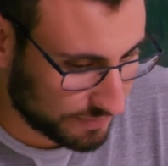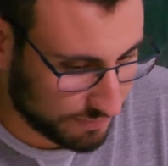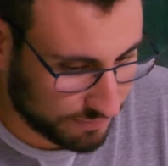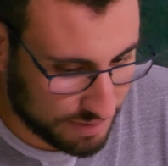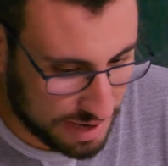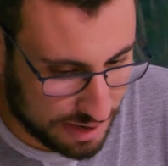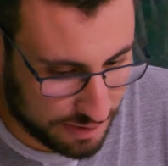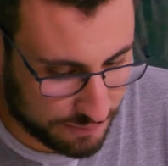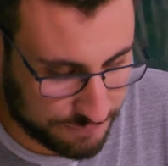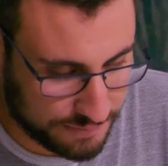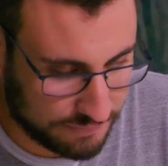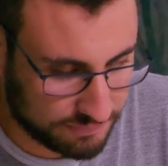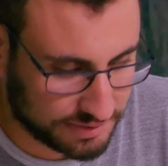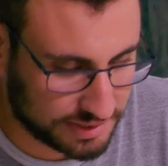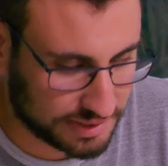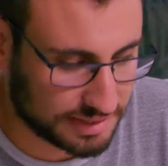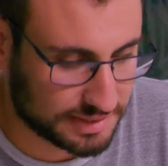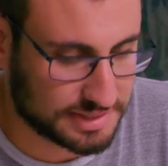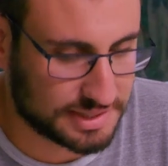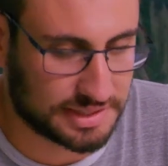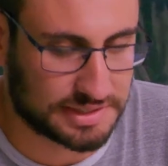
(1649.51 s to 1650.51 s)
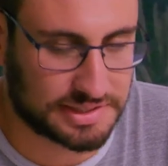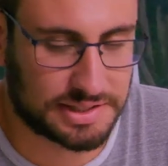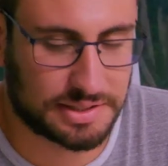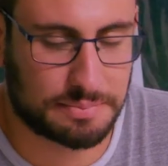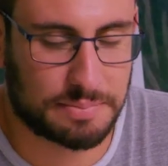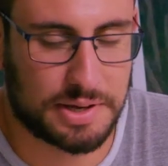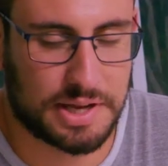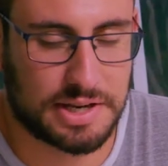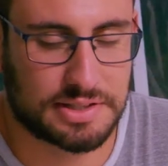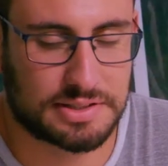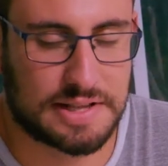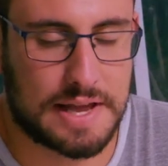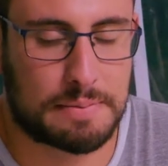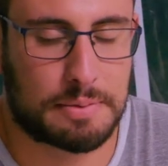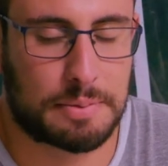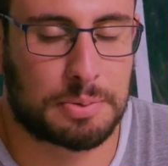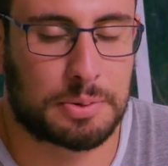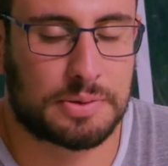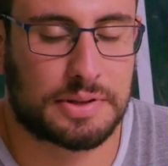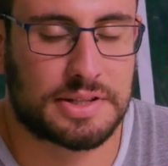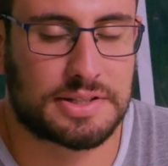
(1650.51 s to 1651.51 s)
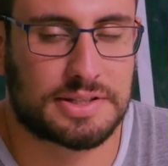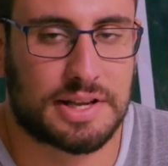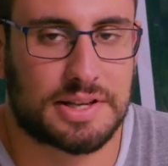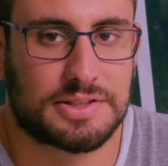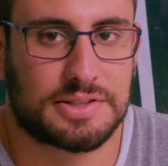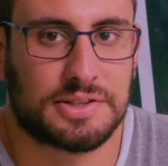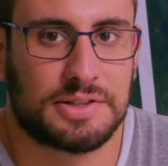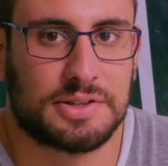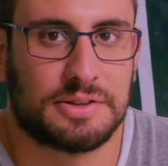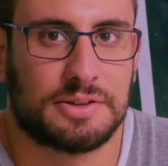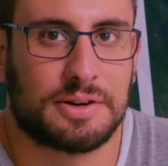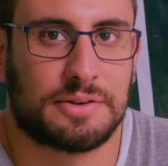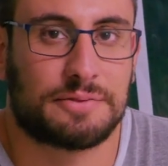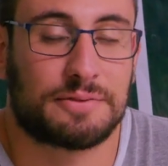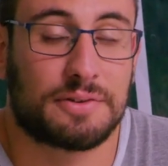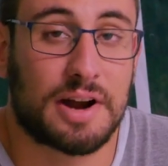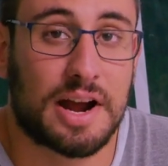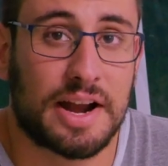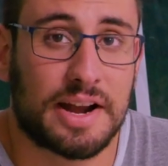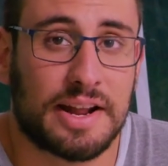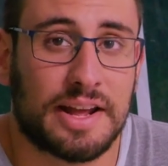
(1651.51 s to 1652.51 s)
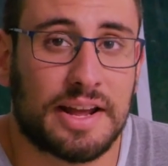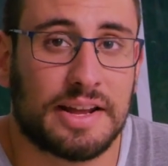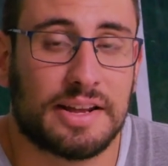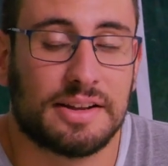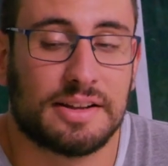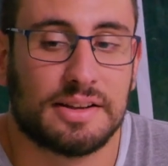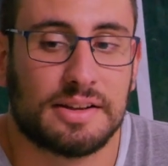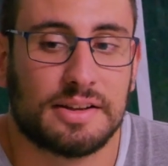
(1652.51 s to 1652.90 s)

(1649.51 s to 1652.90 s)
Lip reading: around 15, 16 page lab report that's also due on Friday.